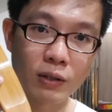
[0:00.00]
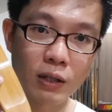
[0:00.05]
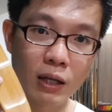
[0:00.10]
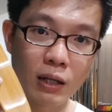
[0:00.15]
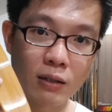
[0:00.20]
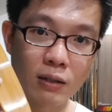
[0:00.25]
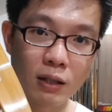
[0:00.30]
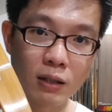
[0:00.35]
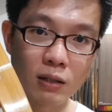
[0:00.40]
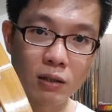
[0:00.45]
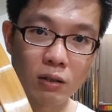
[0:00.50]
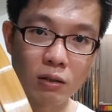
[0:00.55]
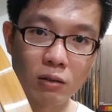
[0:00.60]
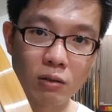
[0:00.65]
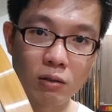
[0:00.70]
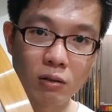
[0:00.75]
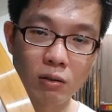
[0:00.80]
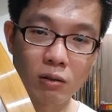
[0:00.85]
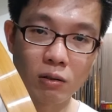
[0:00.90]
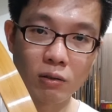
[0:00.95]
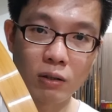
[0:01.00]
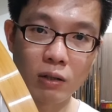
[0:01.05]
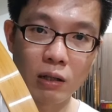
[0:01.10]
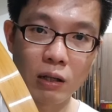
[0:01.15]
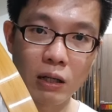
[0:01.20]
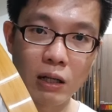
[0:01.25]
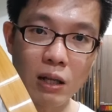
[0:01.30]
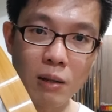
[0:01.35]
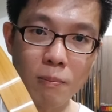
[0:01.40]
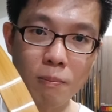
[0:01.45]
and then on the
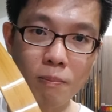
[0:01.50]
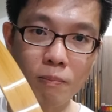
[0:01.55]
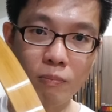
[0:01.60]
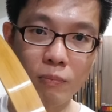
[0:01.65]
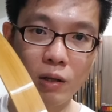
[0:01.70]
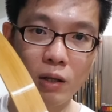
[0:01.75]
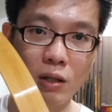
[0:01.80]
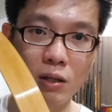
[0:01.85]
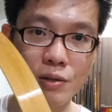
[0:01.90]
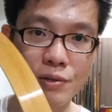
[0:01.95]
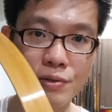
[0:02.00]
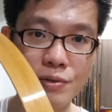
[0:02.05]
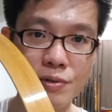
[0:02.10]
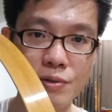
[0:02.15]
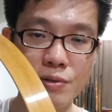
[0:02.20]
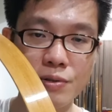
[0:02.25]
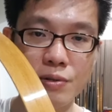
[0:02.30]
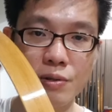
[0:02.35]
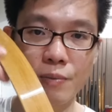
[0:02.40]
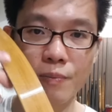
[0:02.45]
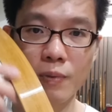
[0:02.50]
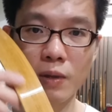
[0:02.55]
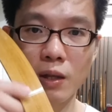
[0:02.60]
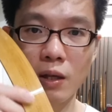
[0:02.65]
limb it is,